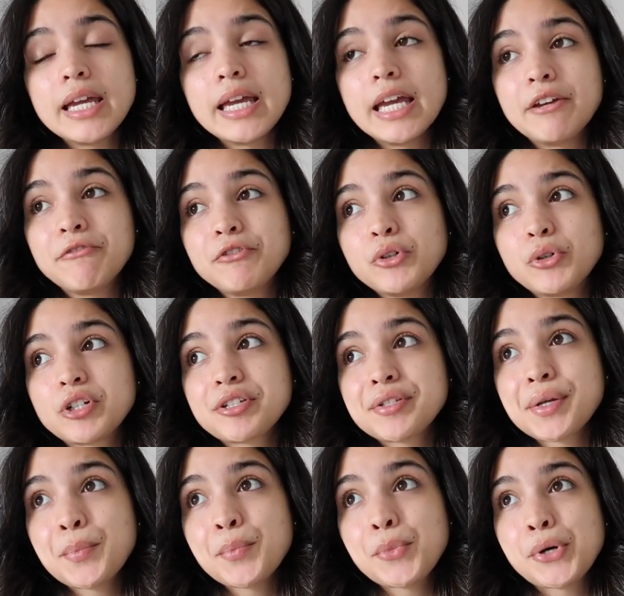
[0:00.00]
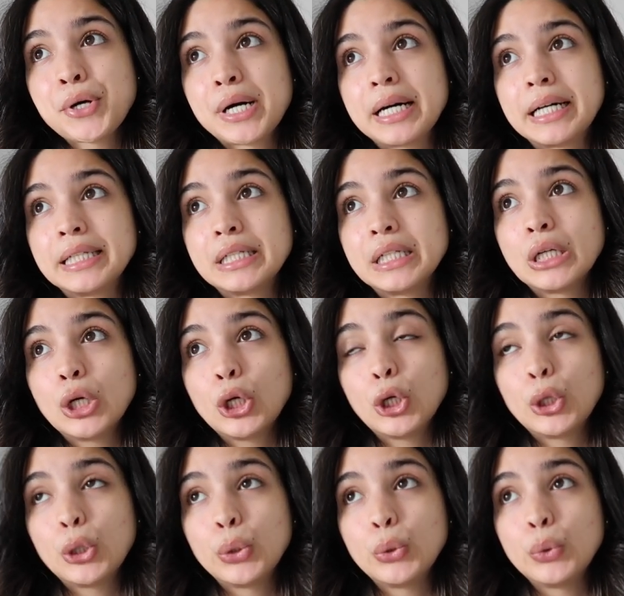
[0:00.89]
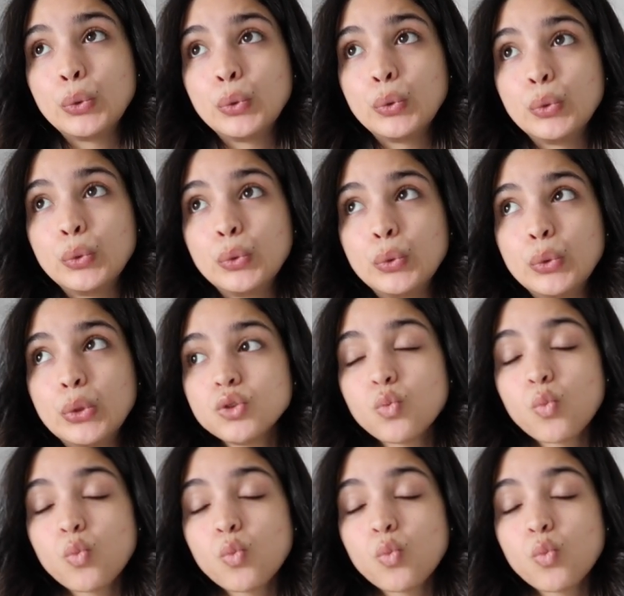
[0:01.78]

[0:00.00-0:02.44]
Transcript: If you're someone who